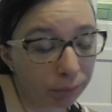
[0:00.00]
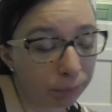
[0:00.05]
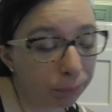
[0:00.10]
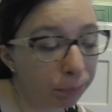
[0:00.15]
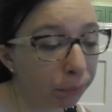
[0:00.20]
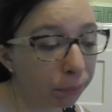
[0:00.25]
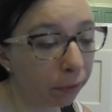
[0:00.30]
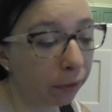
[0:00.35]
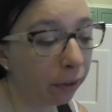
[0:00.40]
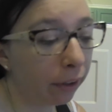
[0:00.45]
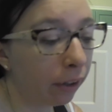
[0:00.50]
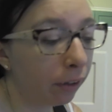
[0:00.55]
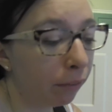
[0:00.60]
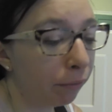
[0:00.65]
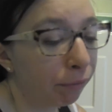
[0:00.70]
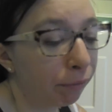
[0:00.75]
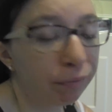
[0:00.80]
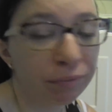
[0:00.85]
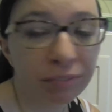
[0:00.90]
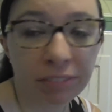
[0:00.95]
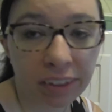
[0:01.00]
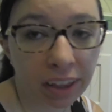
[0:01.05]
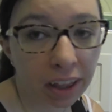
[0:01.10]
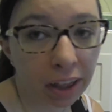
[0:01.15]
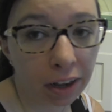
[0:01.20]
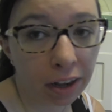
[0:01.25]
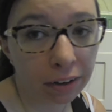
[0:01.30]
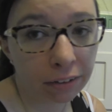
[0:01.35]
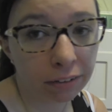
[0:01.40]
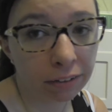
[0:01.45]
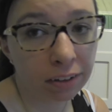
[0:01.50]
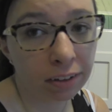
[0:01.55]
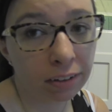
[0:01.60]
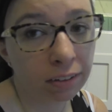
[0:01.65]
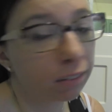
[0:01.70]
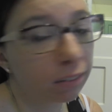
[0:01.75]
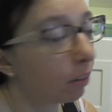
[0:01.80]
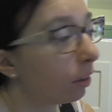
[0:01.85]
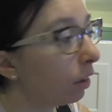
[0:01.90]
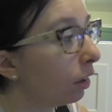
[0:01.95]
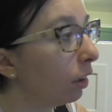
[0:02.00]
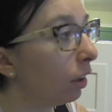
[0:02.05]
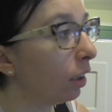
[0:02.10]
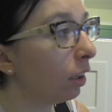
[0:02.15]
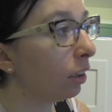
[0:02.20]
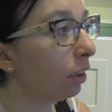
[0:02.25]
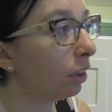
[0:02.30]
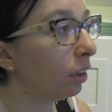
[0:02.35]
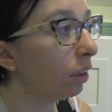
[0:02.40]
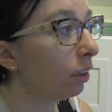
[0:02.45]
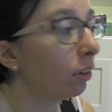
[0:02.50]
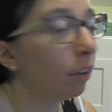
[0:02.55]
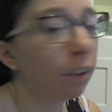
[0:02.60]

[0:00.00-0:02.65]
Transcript: But I don't know. I'm kind of lazy.